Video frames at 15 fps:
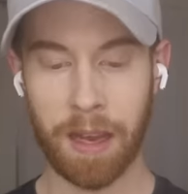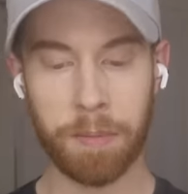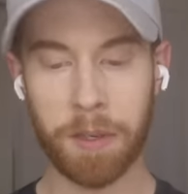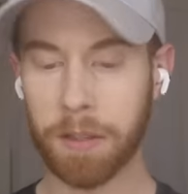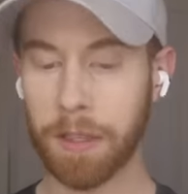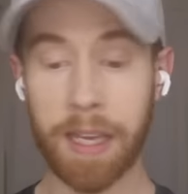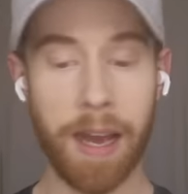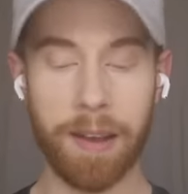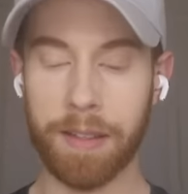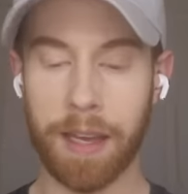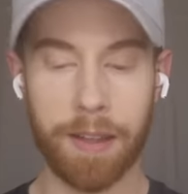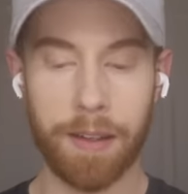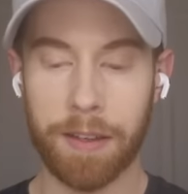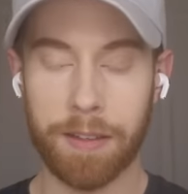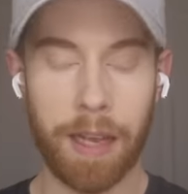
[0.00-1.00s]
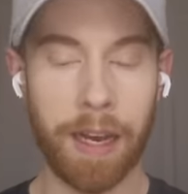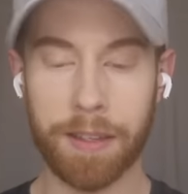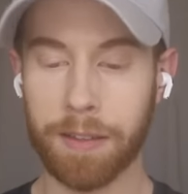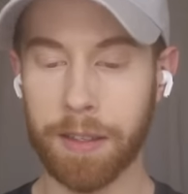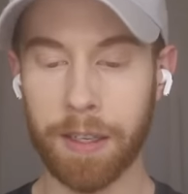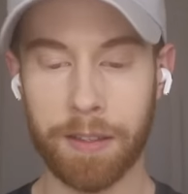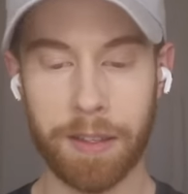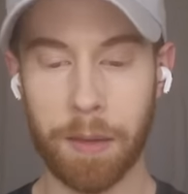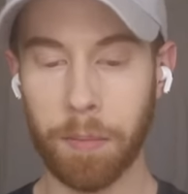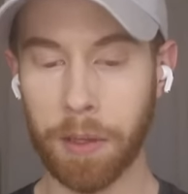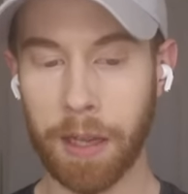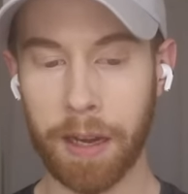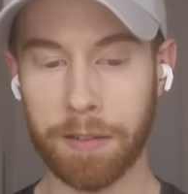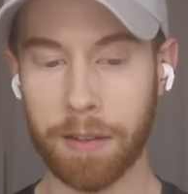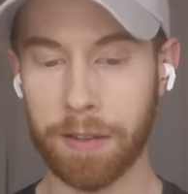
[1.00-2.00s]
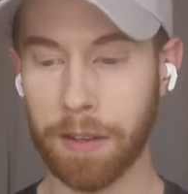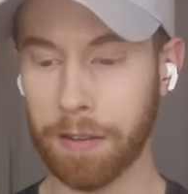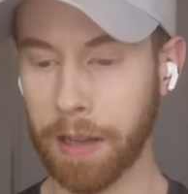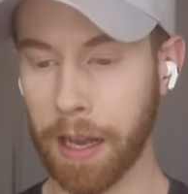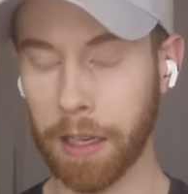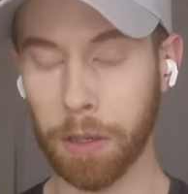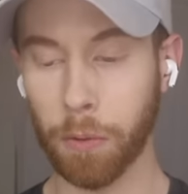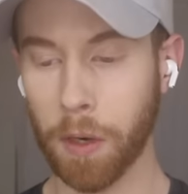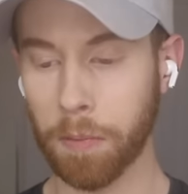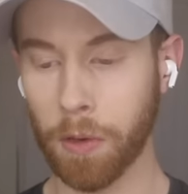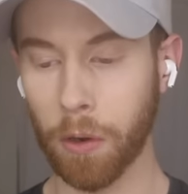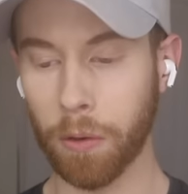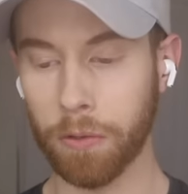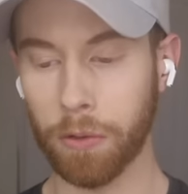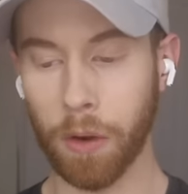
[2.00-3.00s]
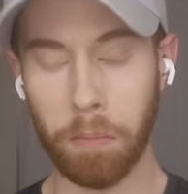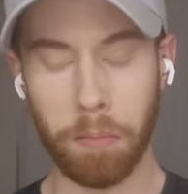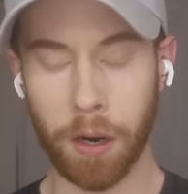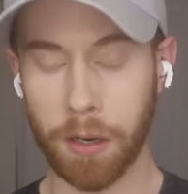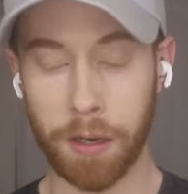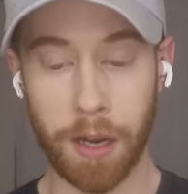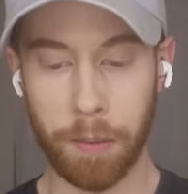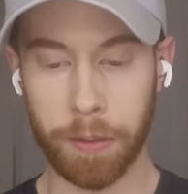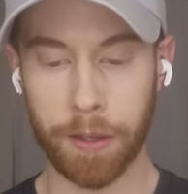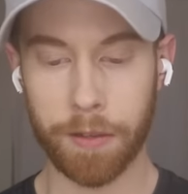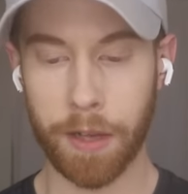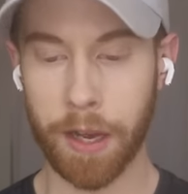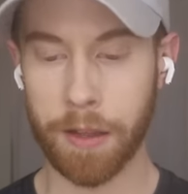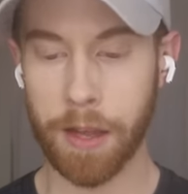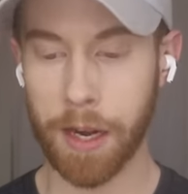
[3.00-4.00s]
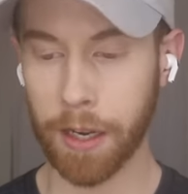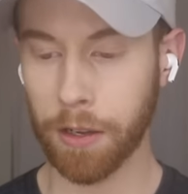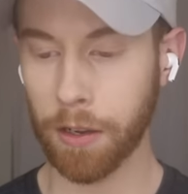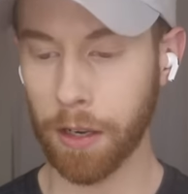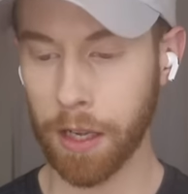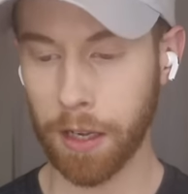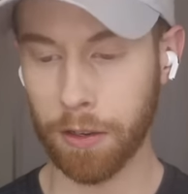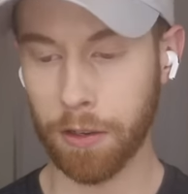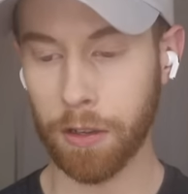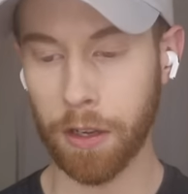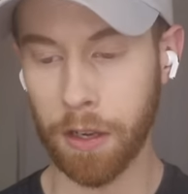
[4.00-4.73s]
I'm just, yeah, that, it symbolizes exactly what I'm going through. I'm burning up inside that I couldn't get to